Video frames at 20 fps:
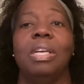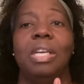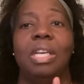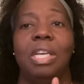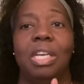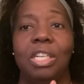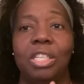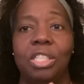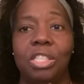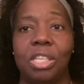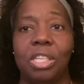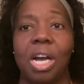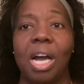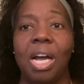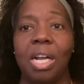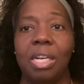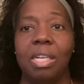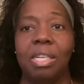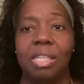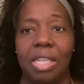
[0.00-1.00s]
and
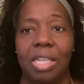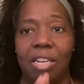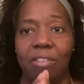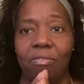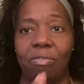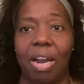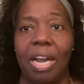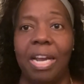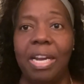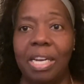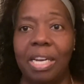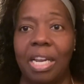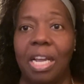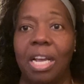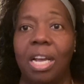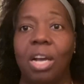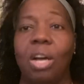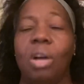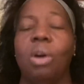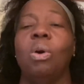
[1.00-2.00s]
jot and write
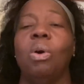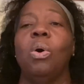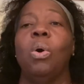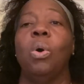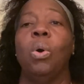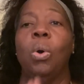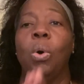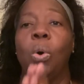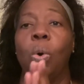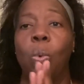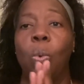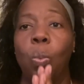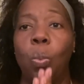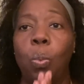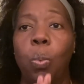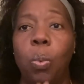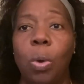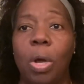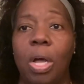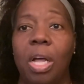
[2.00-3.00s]
down
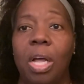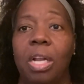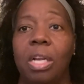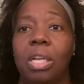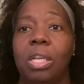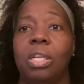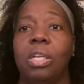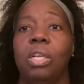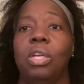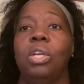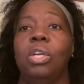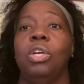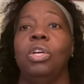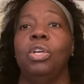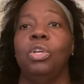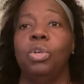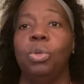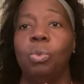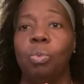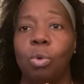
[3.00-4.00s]
what
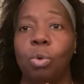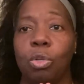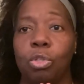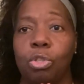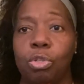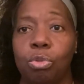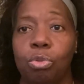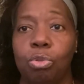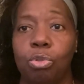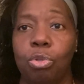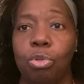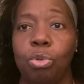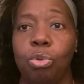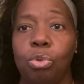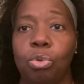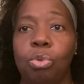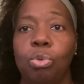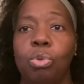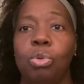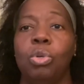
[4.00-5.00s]
you want to
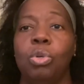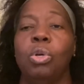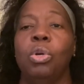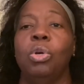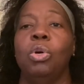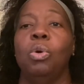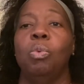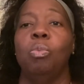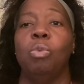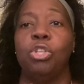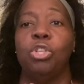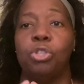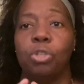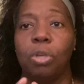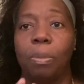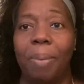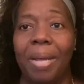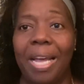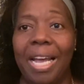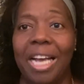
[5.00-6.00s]
do, what
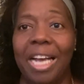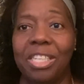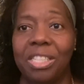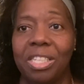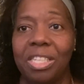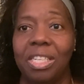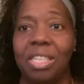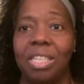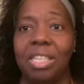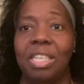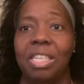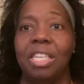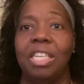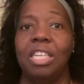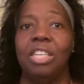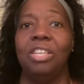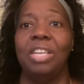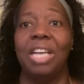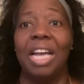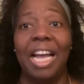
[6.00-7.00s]
you're passionate
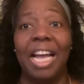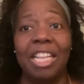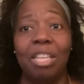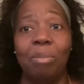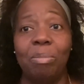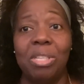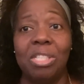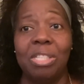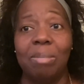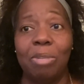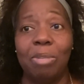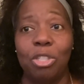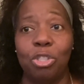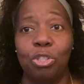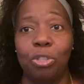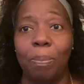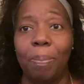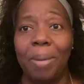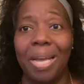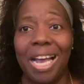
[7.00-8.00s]
in. You have to be something that
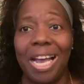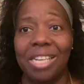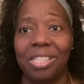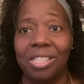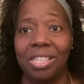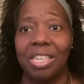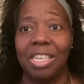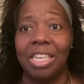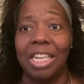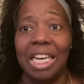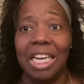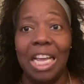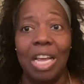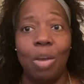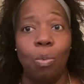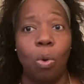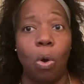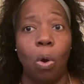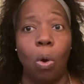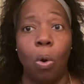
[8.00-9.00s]
you're passionate in. It
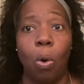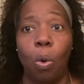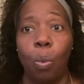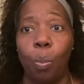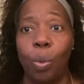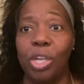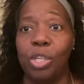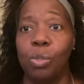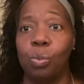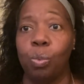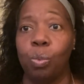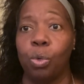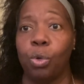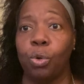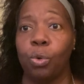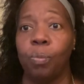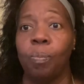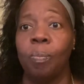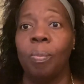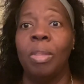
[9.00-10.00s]
will always
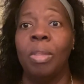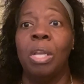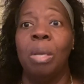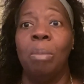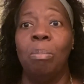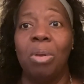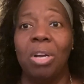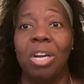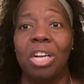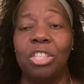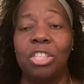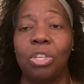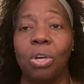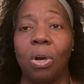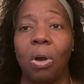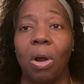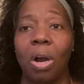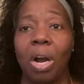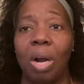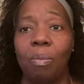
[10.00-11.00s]
work because your
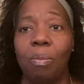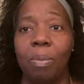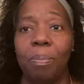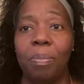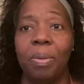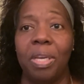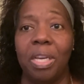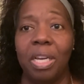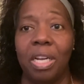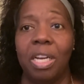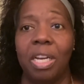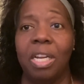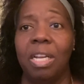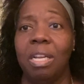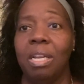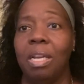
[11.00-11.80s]
heart will be in it.